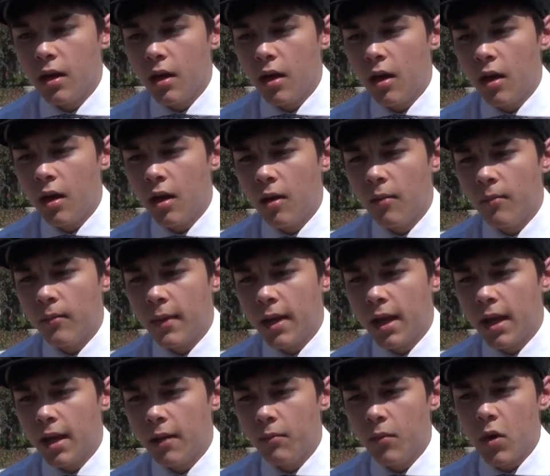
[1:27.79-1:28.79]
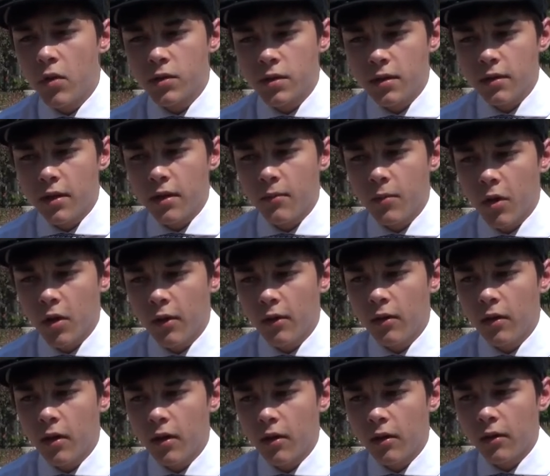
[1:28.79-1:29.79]
Um, most of them
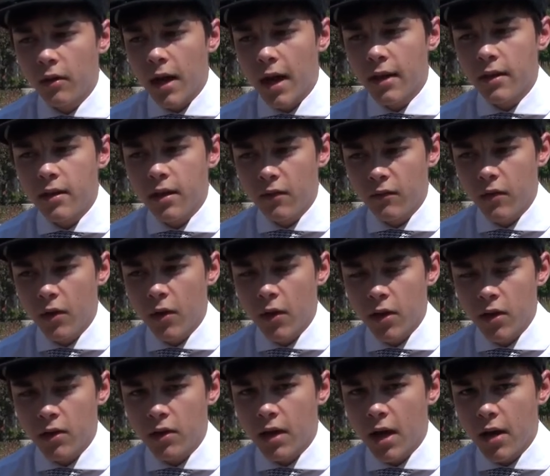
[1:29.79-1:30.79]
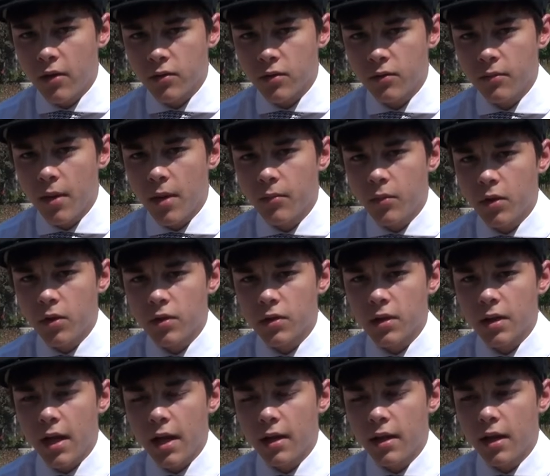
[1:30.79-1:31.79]
are, are, I think, very good council
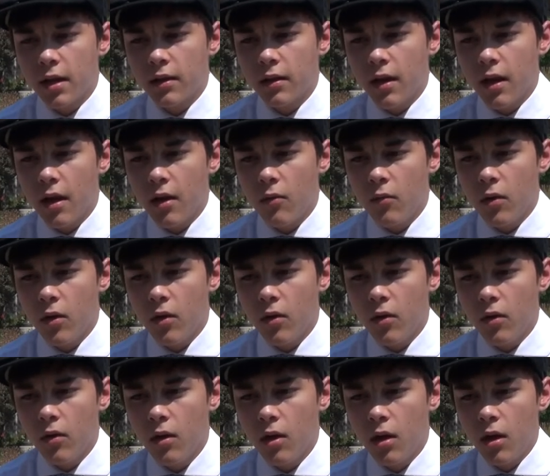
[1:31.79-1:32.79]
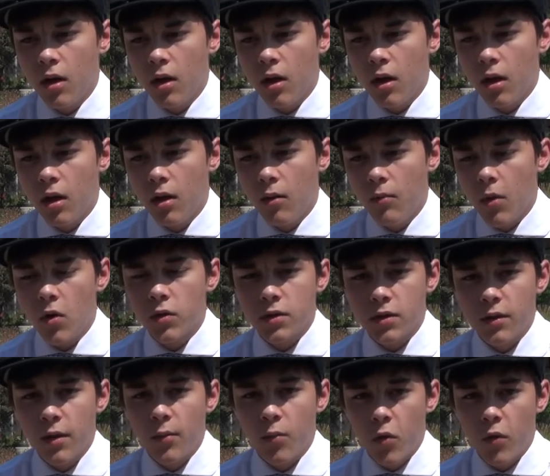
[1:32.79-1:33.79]
members, and I think they will, uh,
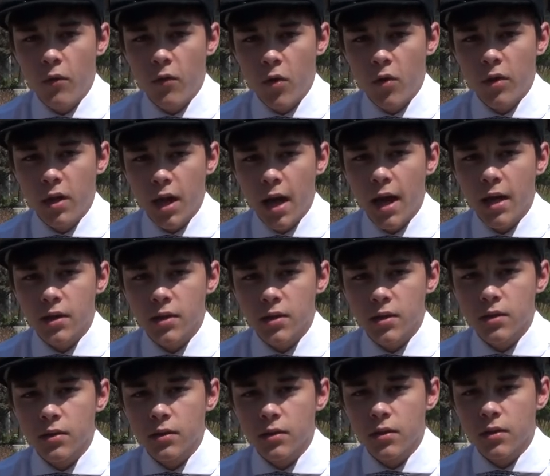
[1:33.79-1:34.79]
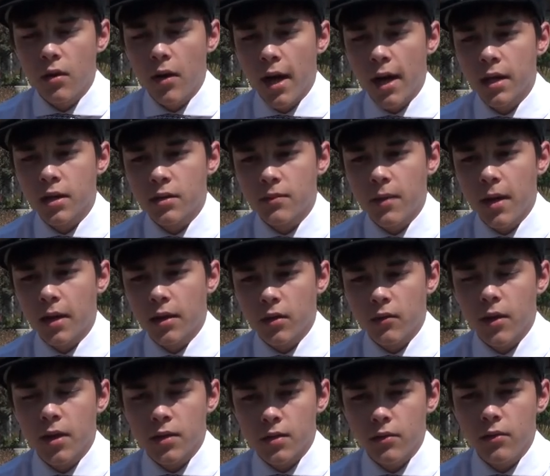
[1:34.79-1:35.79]
most of them will vote yes. So I expect
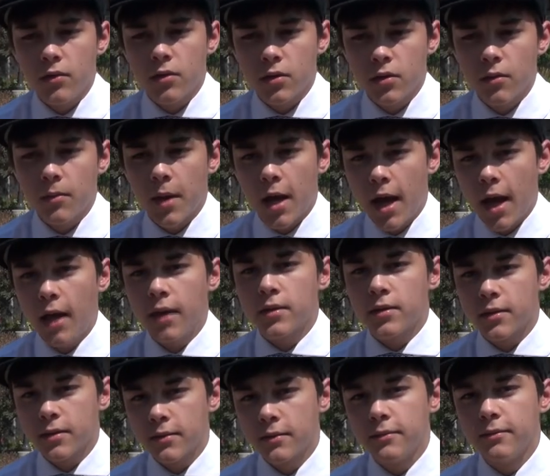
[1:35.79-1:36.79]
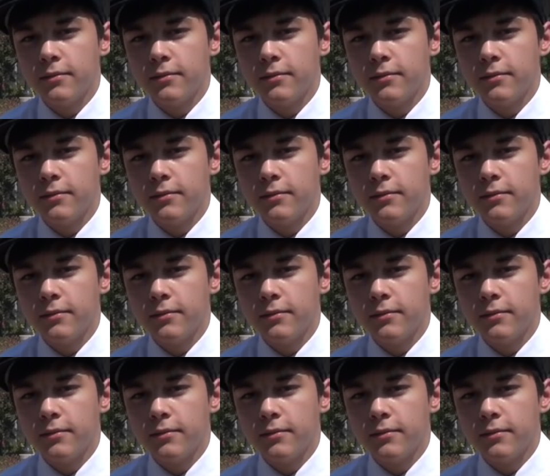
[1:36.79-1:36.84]
the resolution to pass.